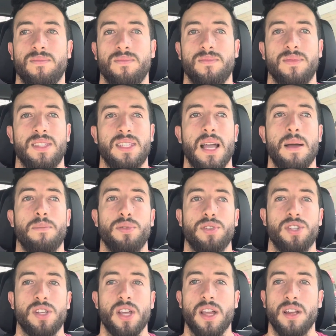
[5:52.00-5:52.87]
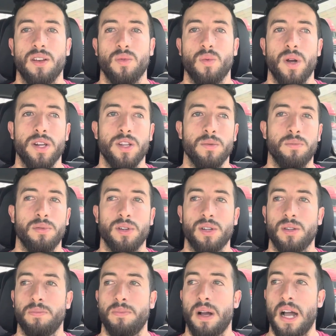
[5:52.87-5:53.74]
10% when you
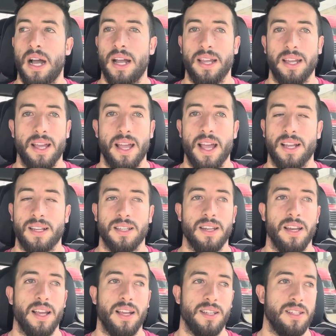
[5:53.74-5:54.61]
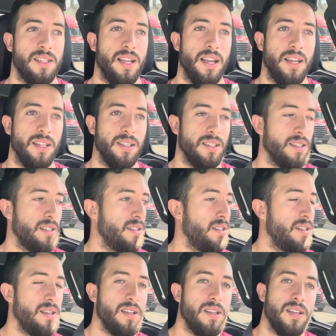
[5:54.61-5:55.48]
book by X and X date.
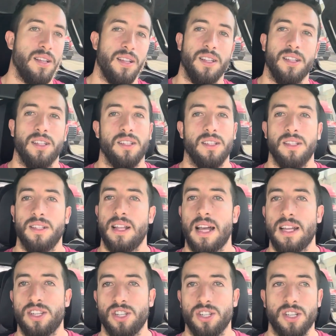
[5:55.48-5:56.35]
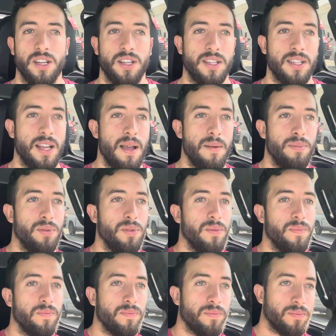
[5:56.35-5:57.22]
That's just an example.
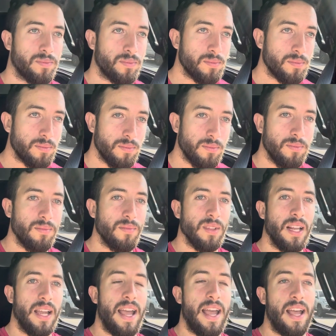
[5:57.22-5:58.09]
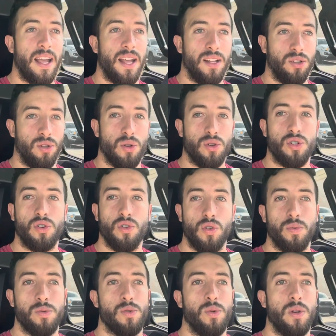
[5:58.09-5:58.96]
And those
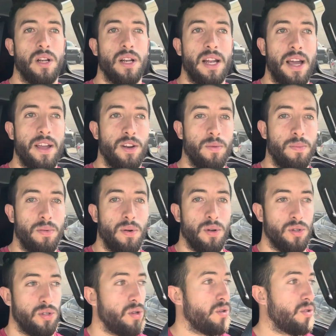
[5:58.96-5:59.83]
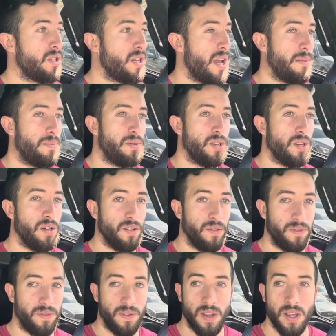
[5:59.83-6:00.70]
groups will allow you to post those types
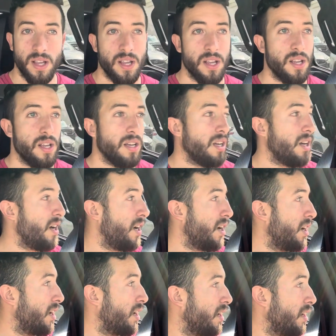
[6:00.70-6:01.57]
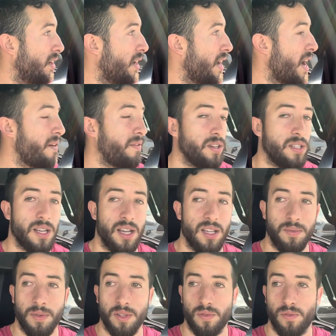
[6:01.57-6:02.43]
of
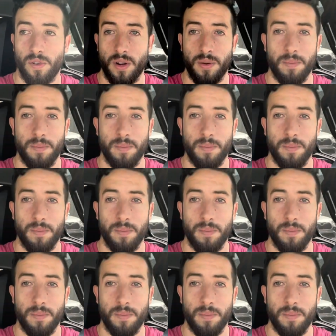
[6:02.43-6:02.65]
advertisements for your